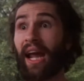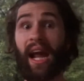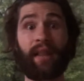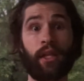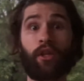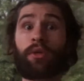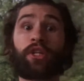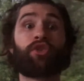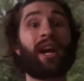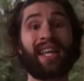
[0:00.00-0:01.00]
And then you
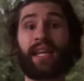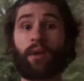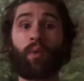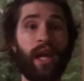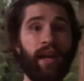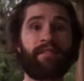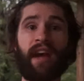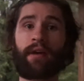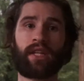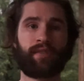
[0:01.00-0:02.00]
just try to get to
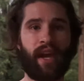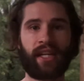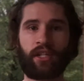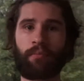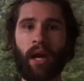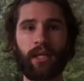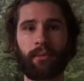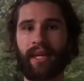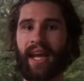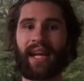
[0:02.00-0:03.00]
185 as fast as you
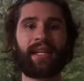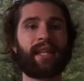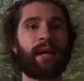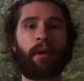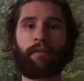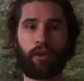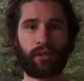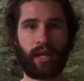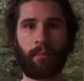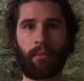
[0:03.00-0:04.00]
possibly can. I did that my
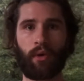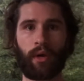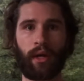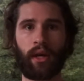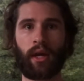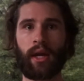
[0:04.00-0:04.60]
first time bulking.